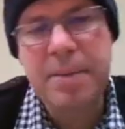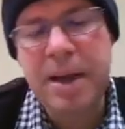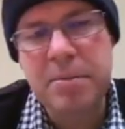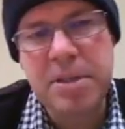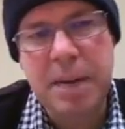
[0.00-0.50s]

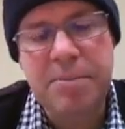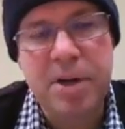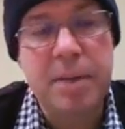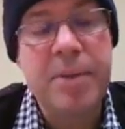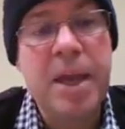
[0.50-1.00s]
about them
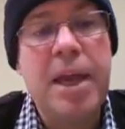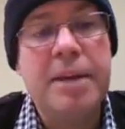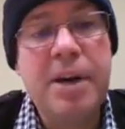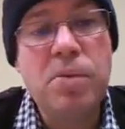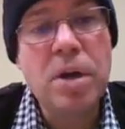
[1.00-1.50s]
separately.
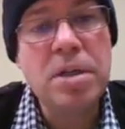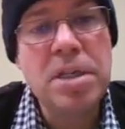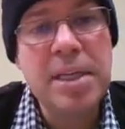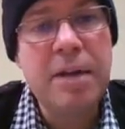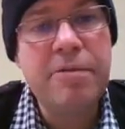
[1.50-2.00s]
If I
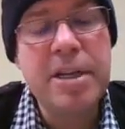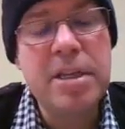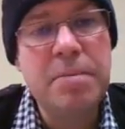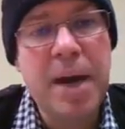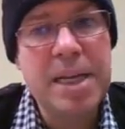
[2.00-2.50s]
wanted to get rid
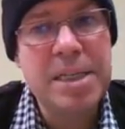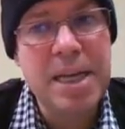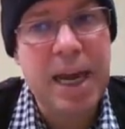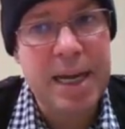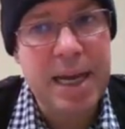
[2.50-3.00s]
of the minus
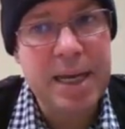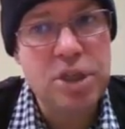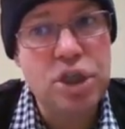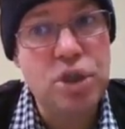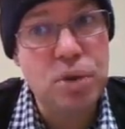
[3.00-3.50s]

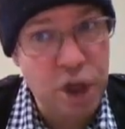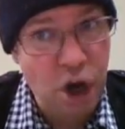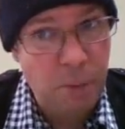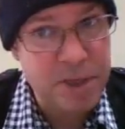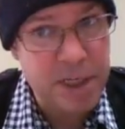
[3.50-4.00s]
9x, you do the
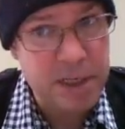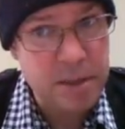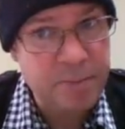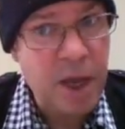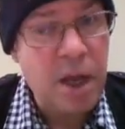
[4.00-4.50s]
opposite.
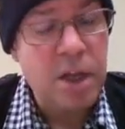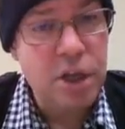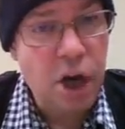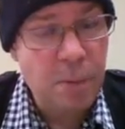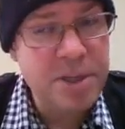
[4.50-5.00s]

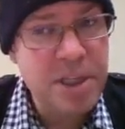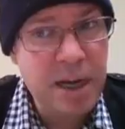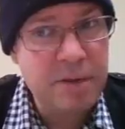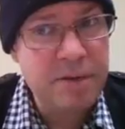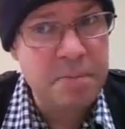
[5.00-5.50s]
The
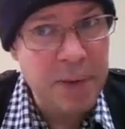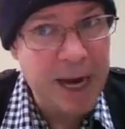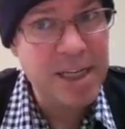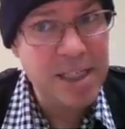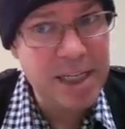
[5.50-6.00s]
opposite of
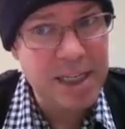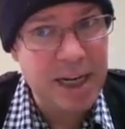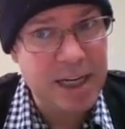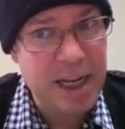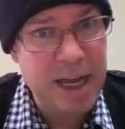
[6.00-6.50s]
minusing
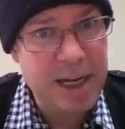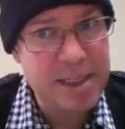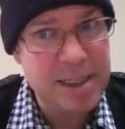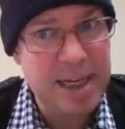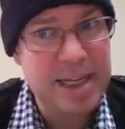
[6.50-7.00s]

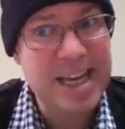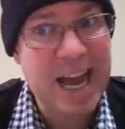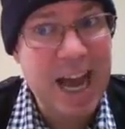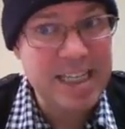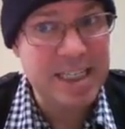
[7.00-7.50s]
9x is
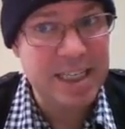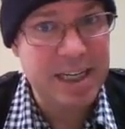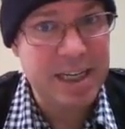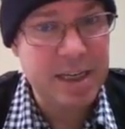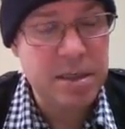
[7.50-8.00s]
adding
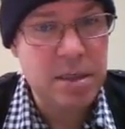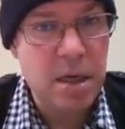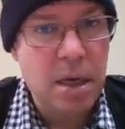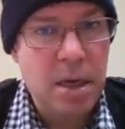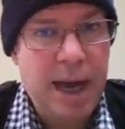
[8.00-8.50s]
9x.
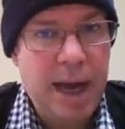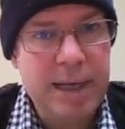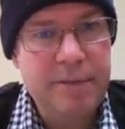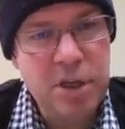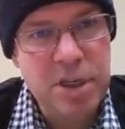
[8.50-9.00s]
And
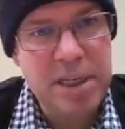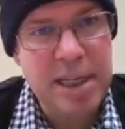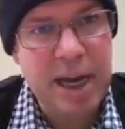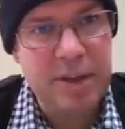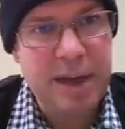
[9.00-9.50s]
if you did
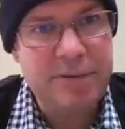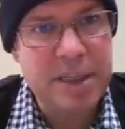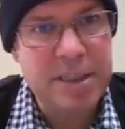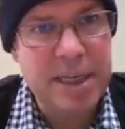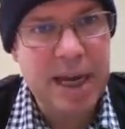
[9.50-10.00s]
that on the
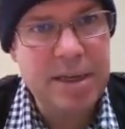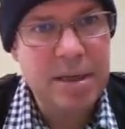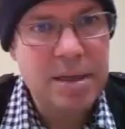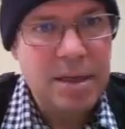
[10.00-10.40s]
left-hand side,